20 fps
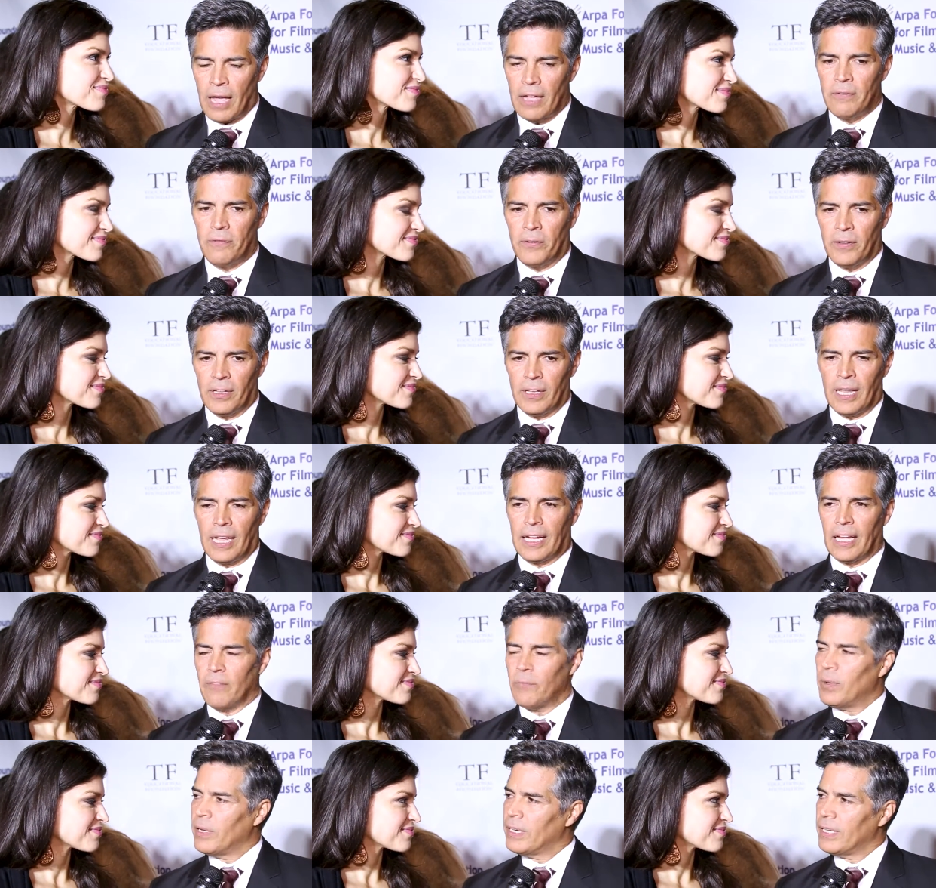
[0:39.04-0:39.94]
Speaker 1: I feel like
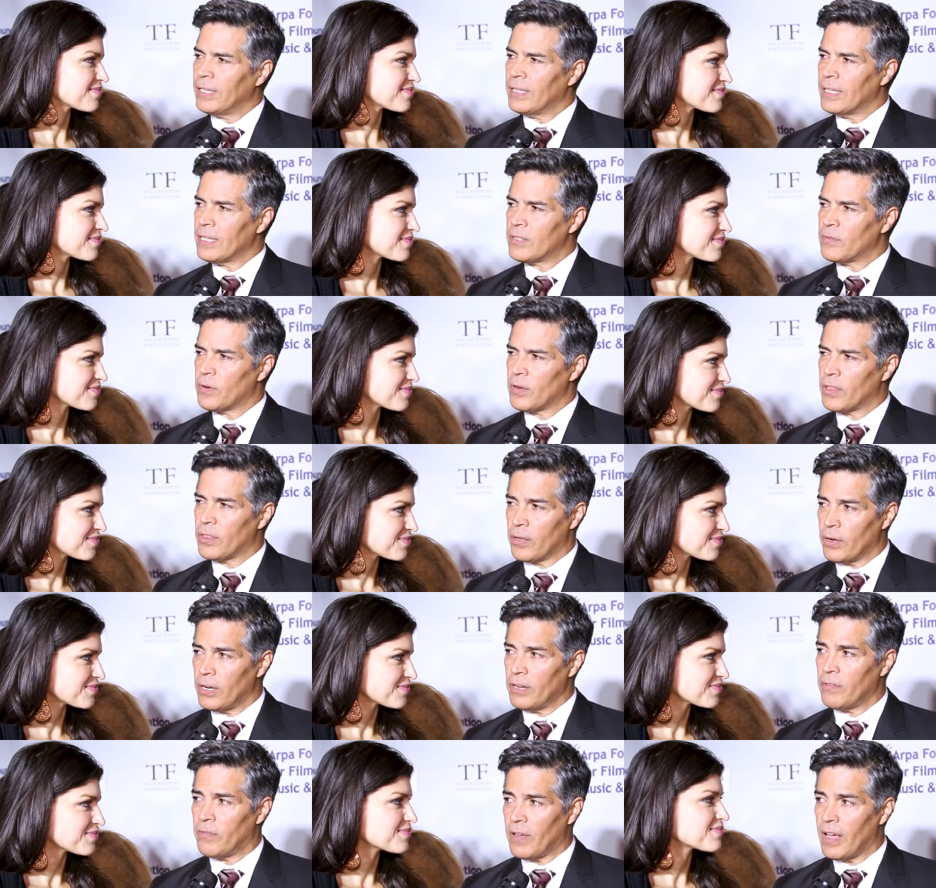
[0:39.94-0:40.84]
I've been in this for
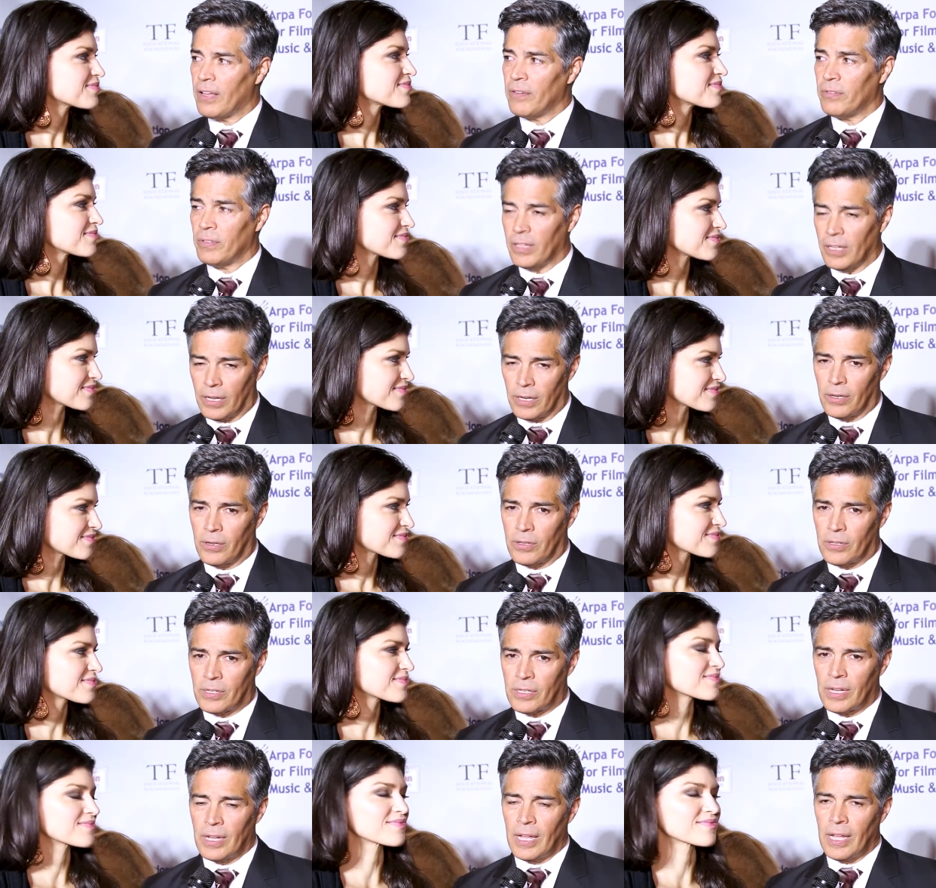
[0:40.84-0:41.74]
35
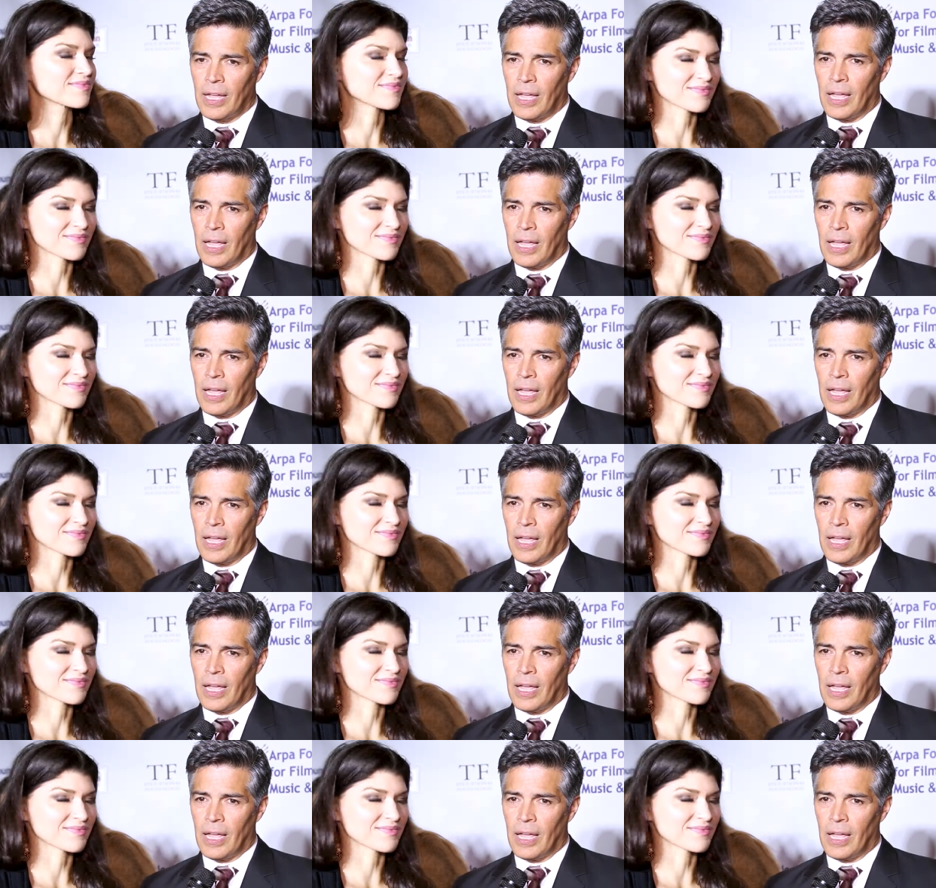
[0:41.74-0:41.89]
years.